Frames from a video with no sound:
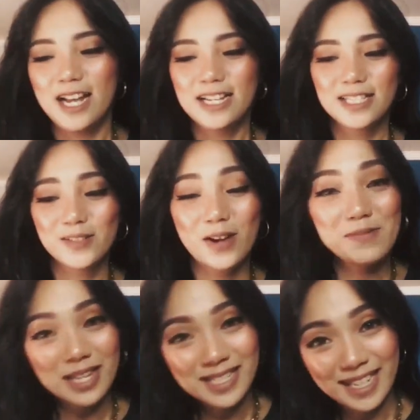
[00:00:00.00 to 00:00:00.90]
So I'm
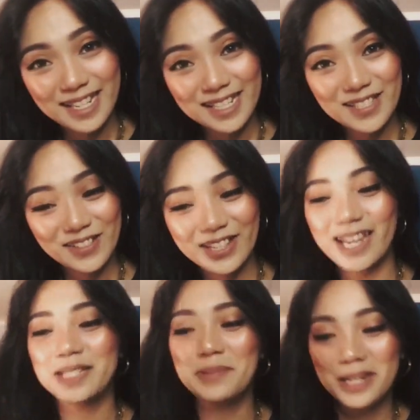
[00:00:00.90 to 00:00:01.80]
not selling this to you
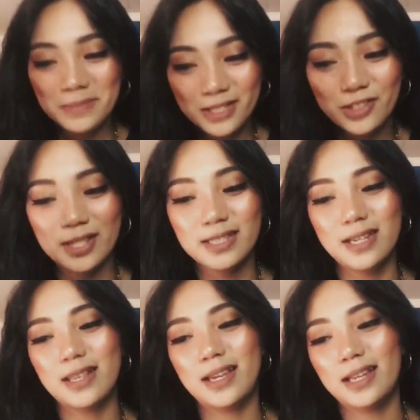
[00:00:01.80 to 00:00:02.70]
guys, but I'm
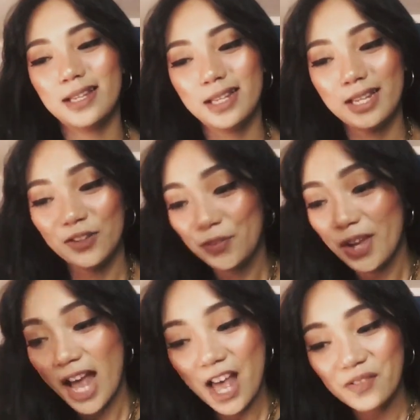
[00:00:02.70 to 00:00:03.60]
suggesting that if you
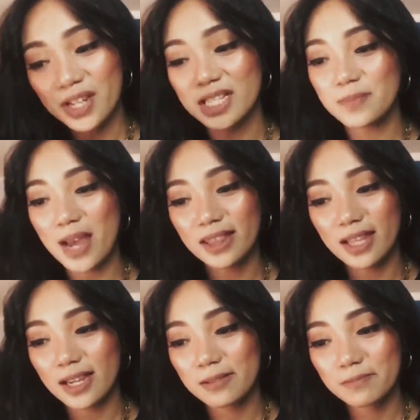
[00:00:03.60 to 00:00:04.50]
have an asthmatic